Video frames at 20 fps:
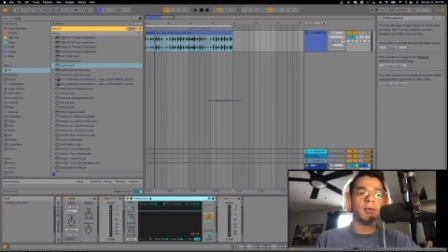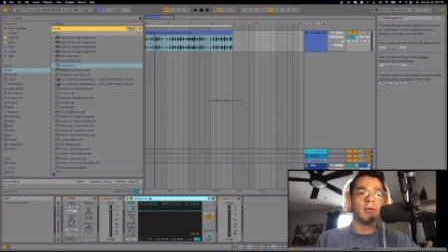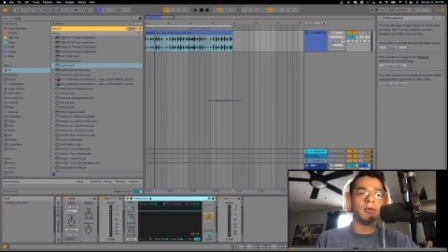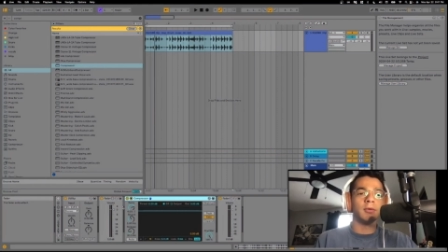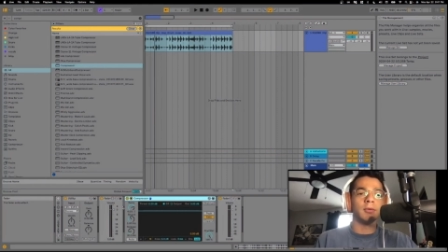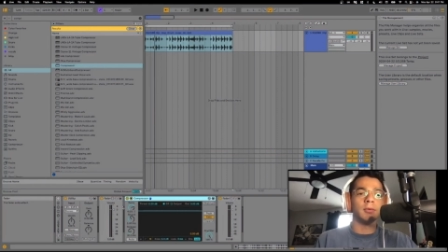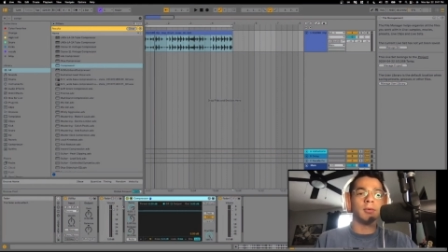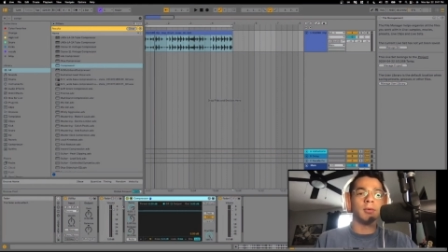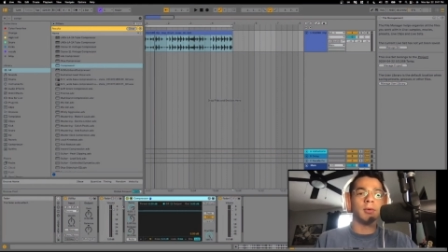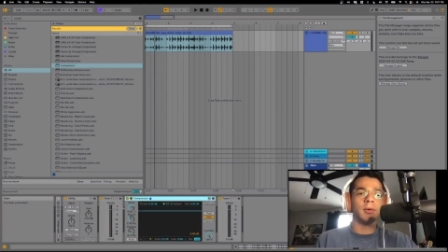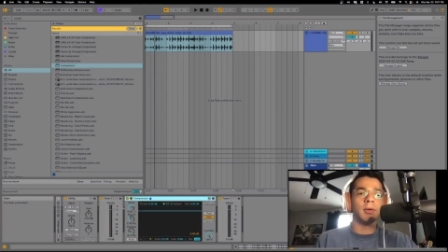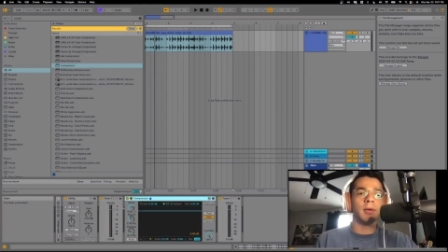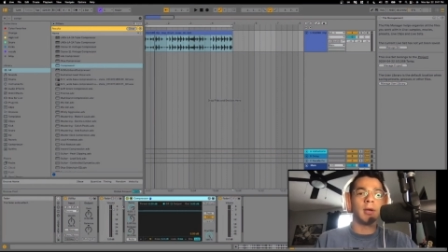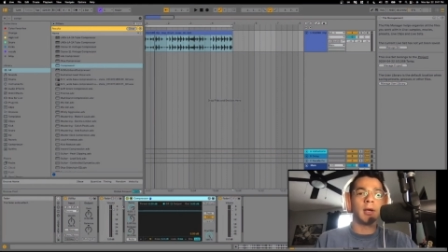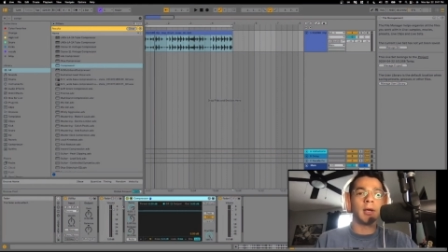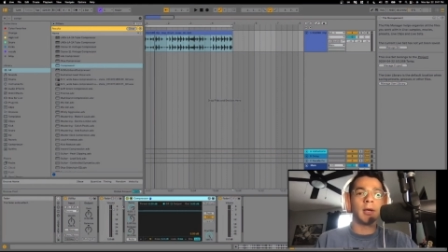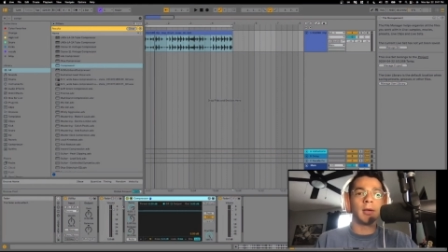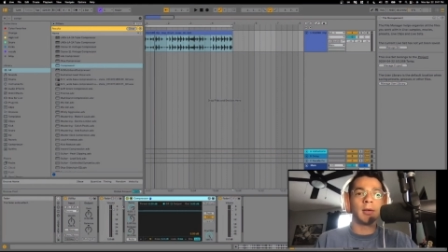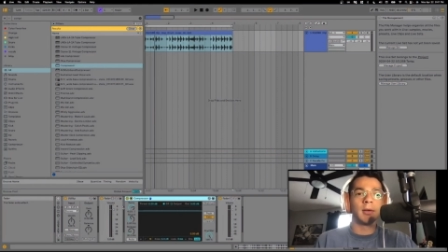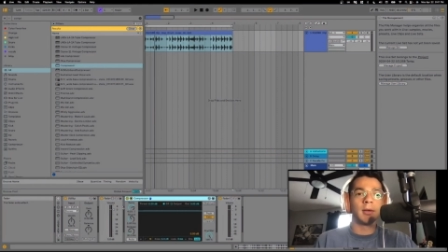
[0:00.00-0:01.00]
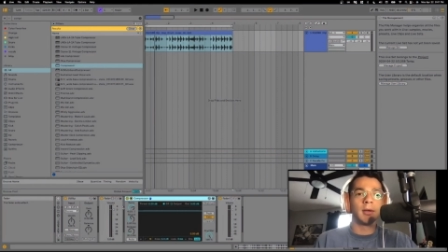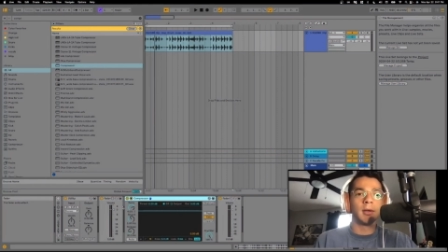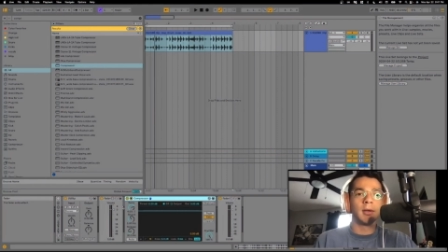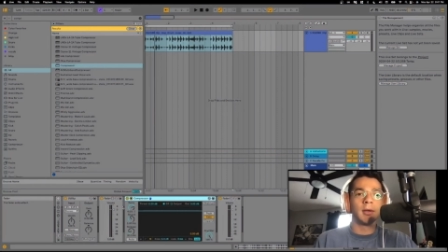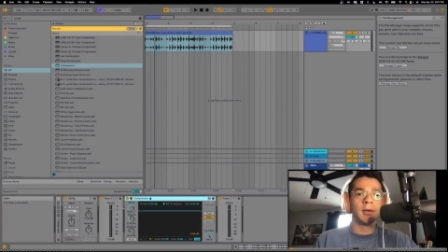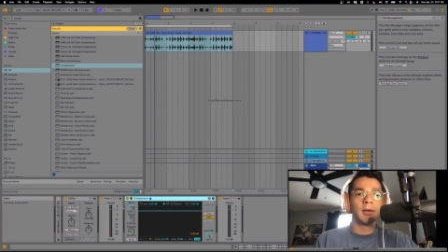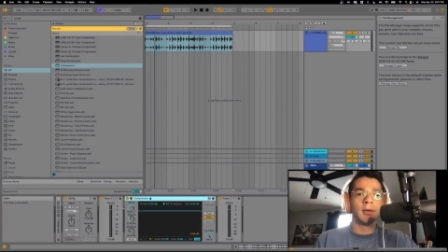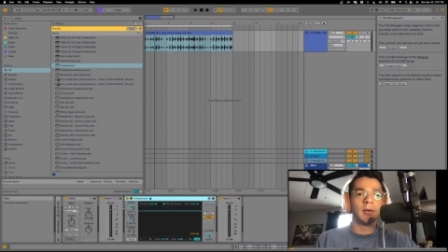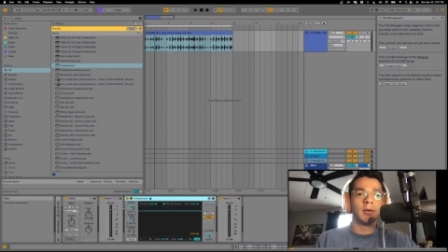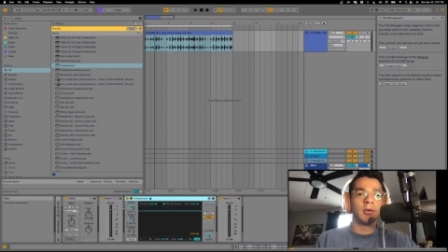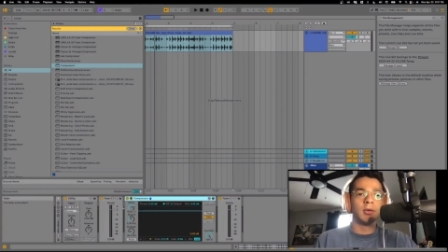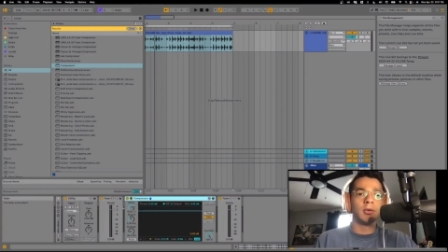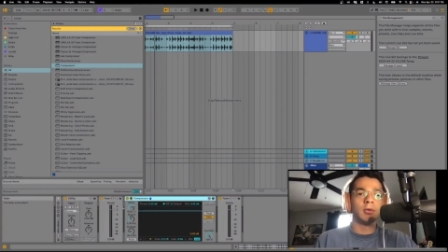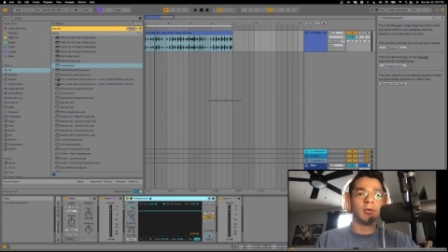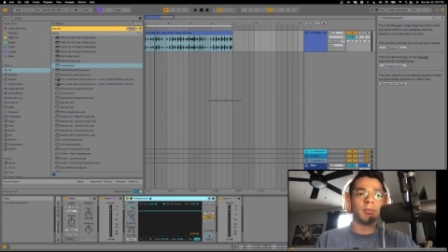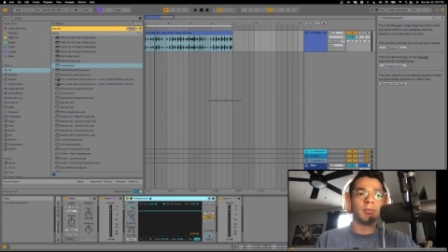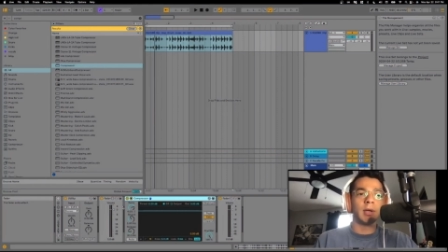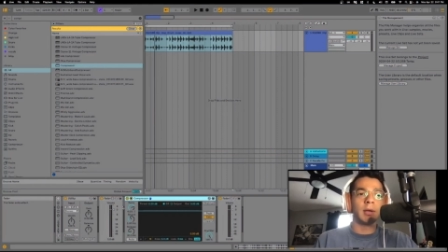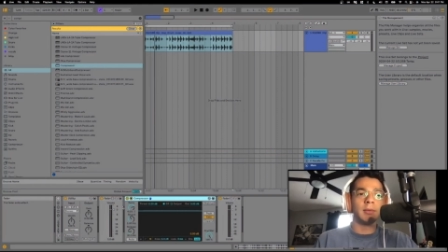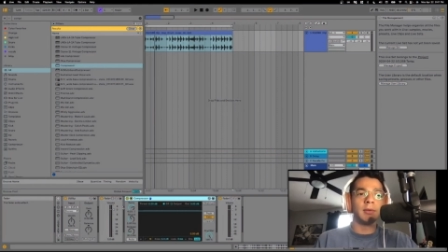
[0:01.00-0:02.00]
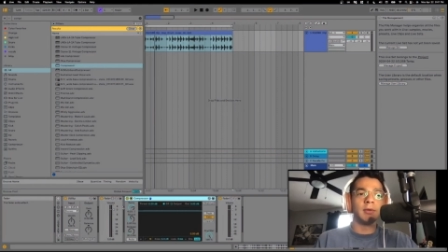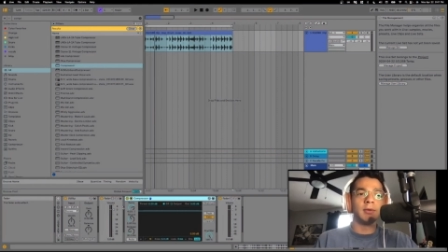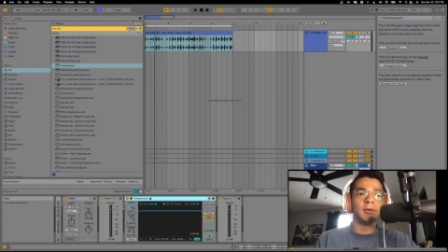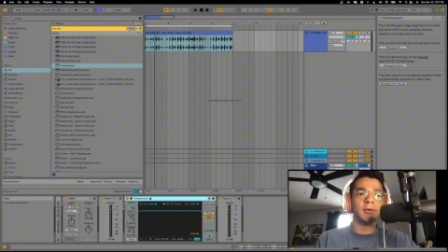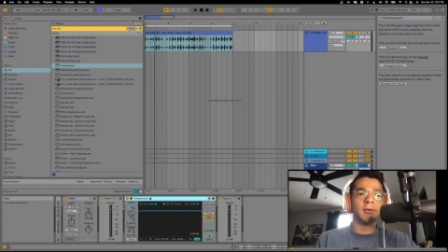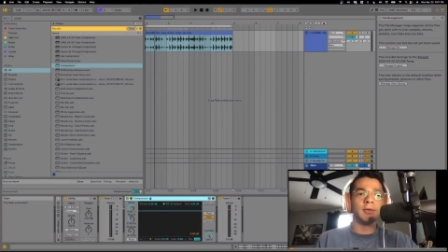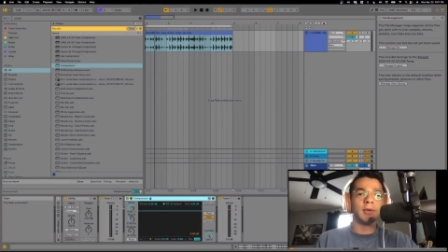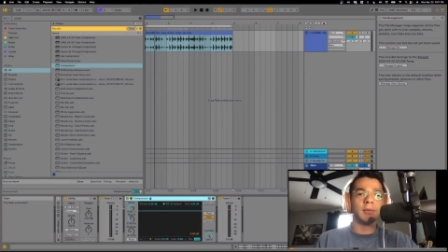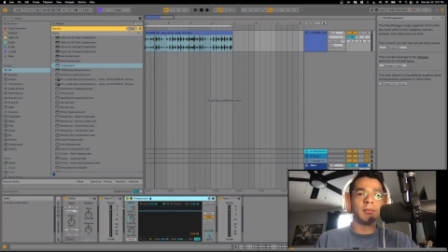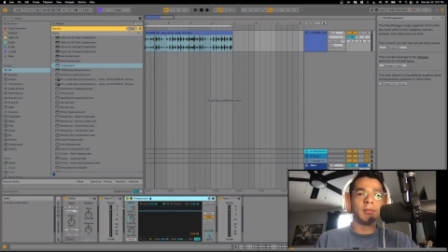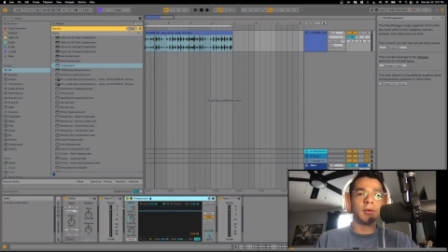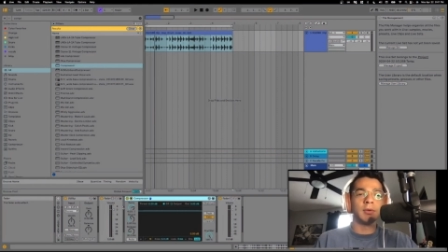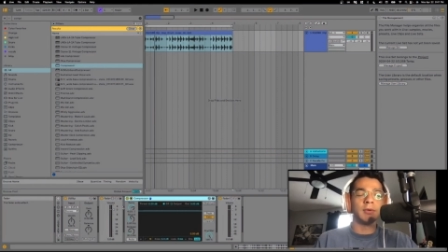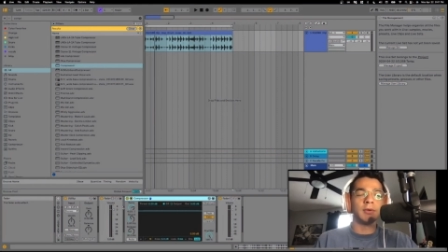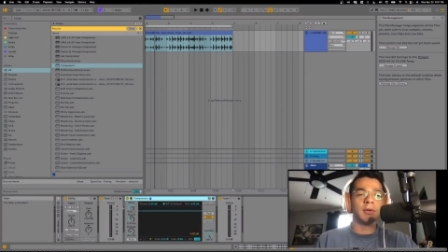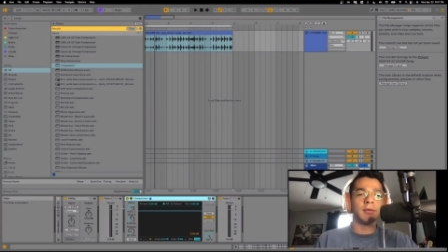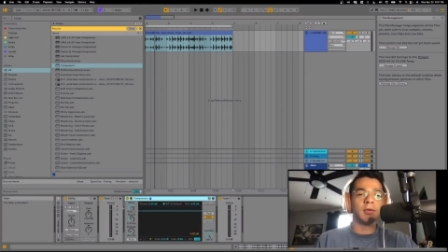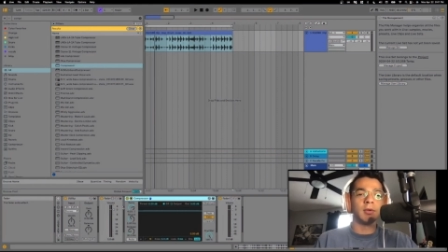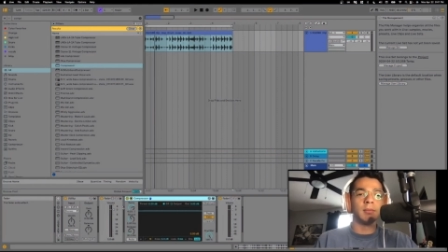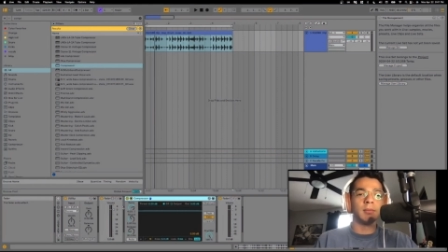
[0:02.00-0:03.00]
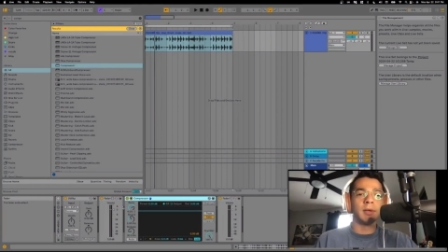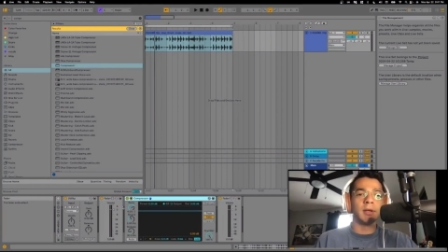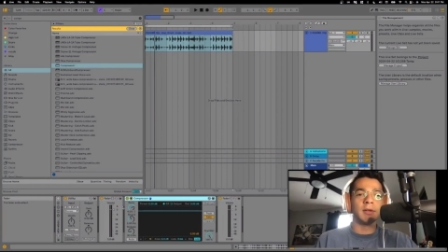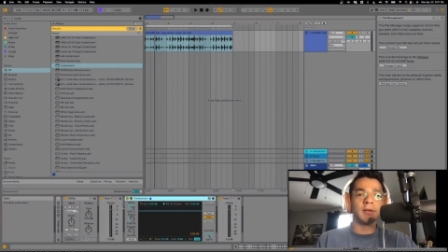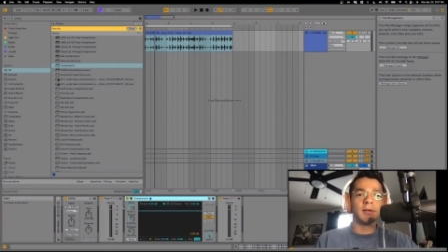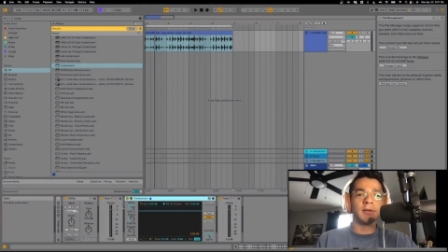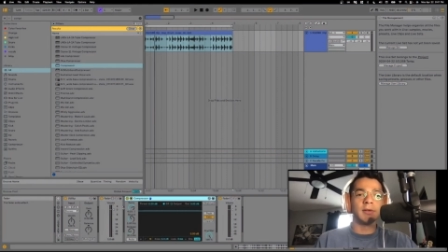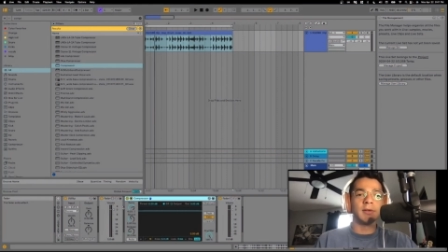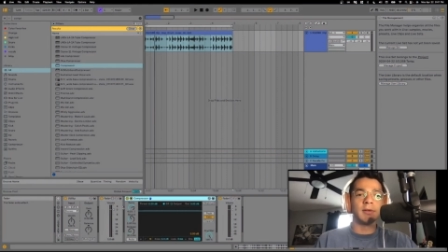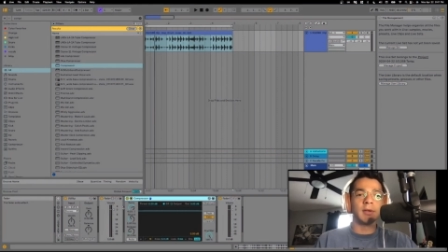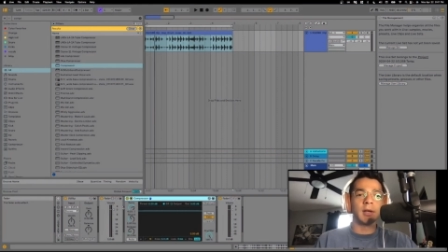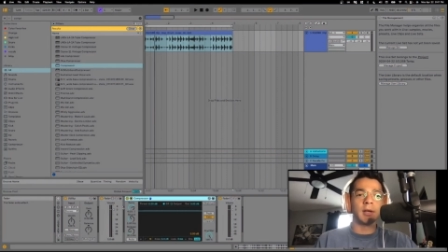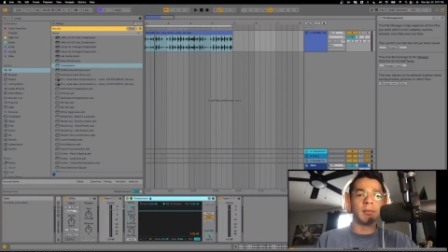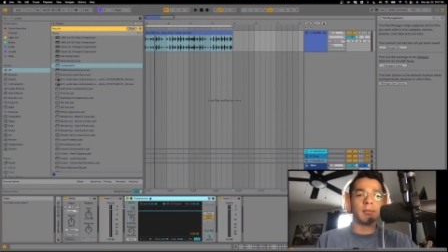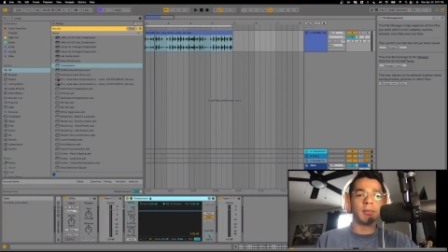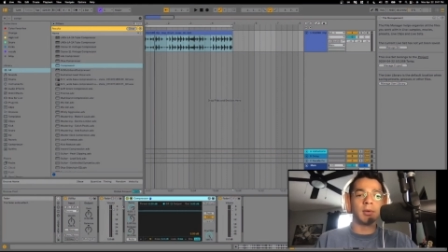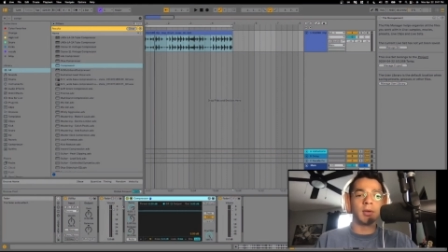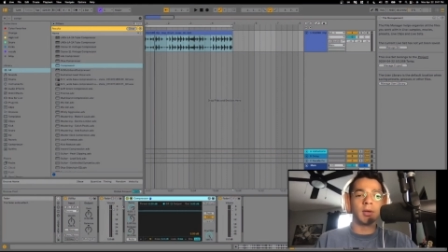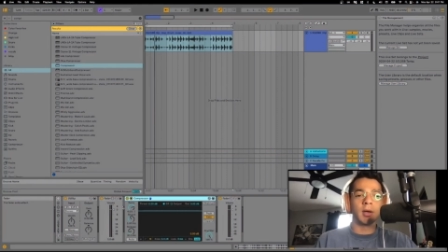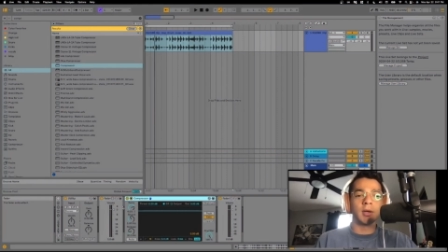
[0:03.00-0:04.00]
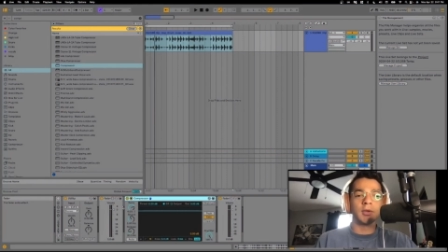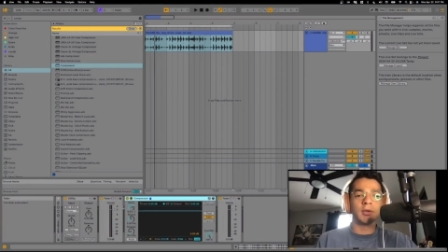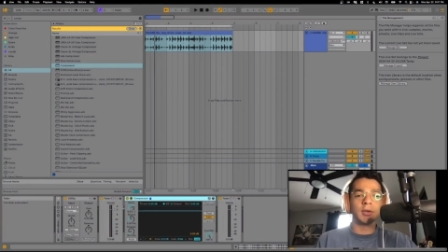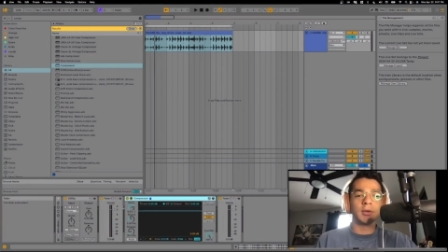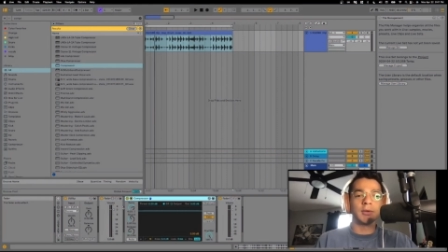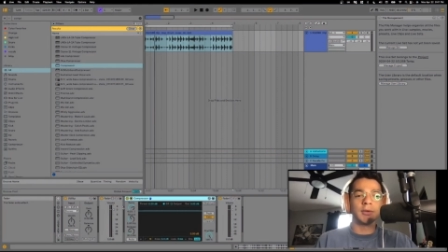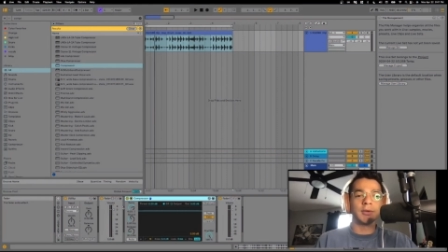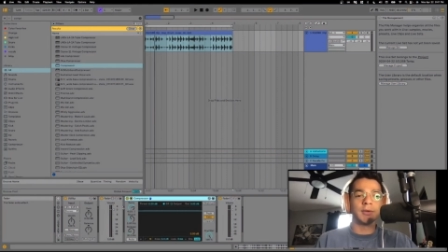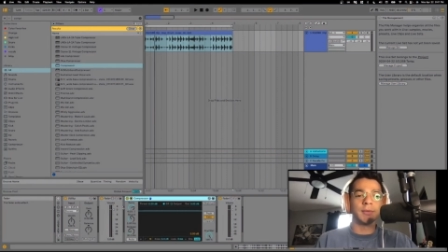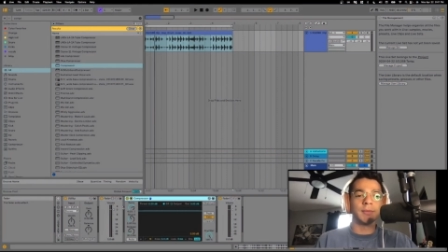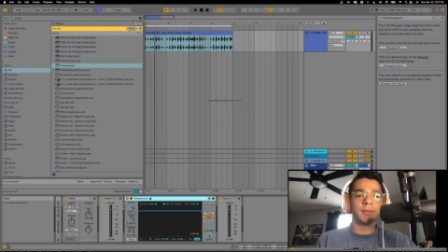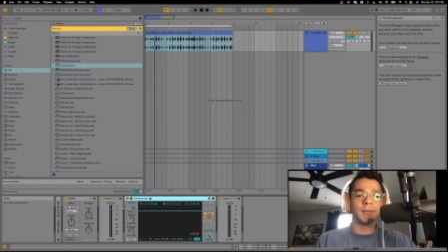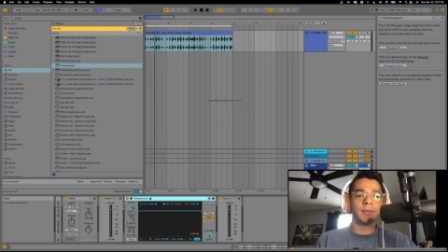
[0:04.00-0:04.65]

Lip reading: tool that you'll probably use in most of your mixes and productions,